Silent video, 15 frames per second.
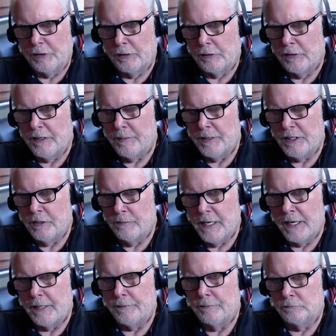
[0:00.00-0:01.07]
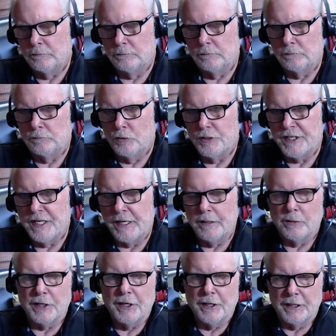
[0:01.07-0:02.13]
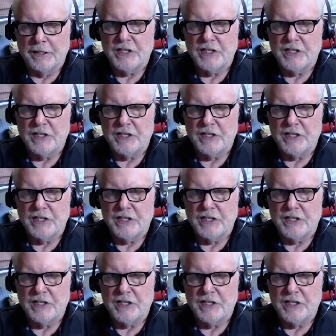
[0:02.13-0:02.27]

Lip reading: agreement you made was that you were going to